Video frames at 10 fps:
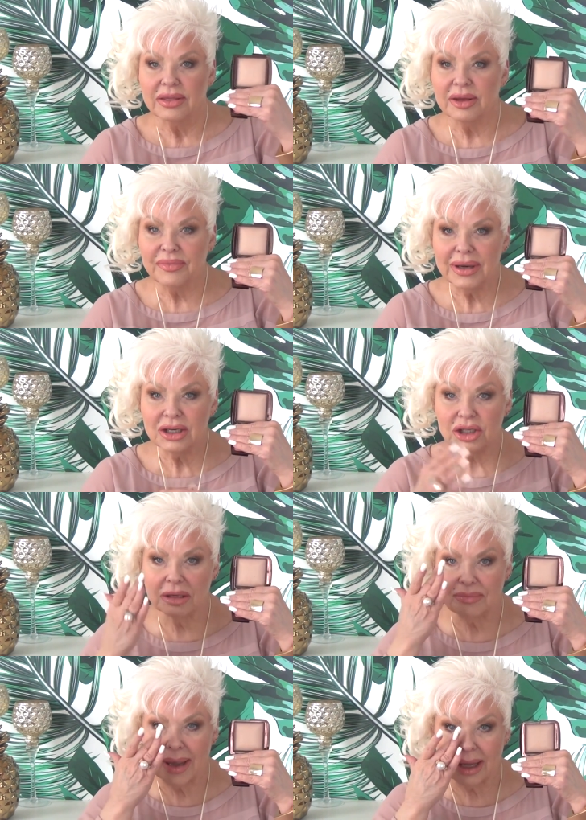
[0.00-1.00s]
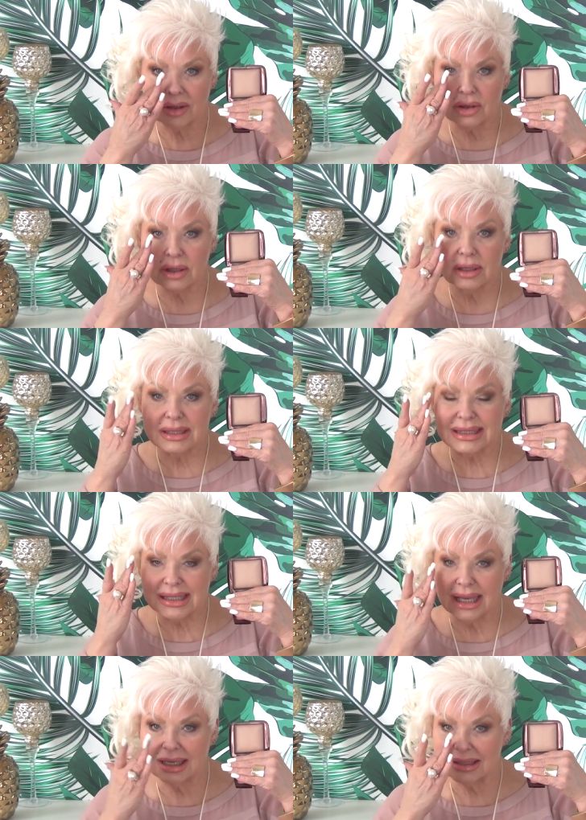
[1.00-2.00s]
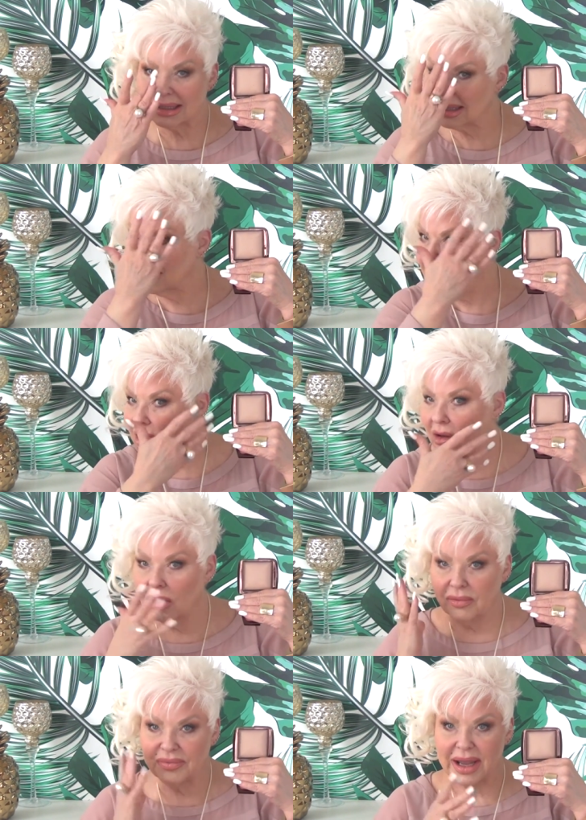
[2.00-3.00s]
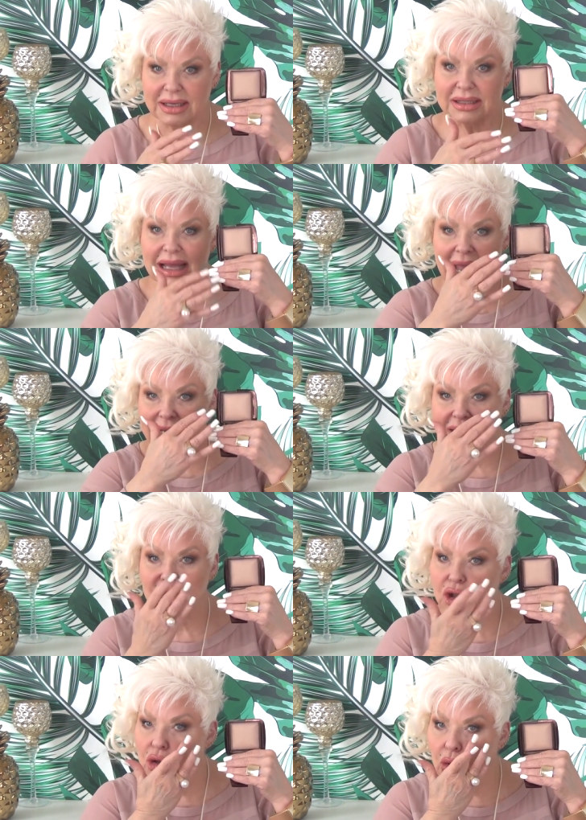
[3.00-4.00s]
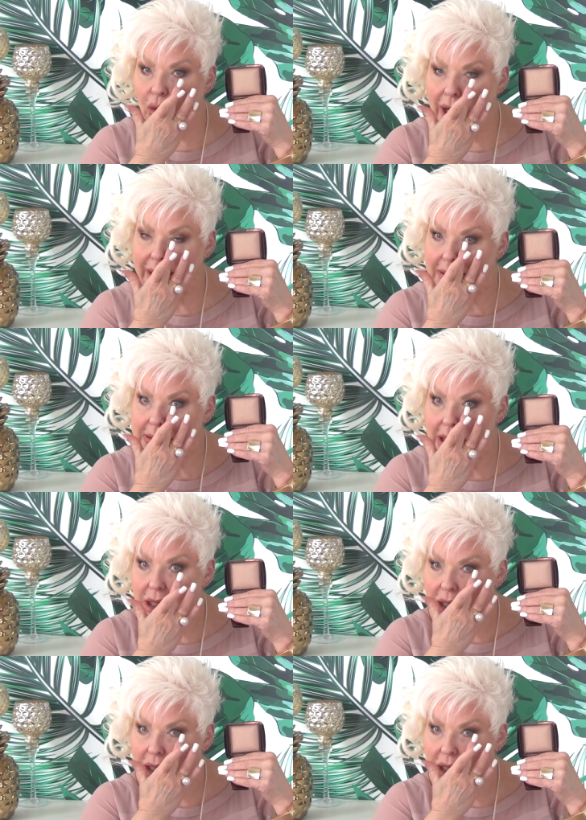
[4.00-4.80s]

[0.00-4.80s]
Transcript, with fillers: The finishing powder sets your whole face and it's great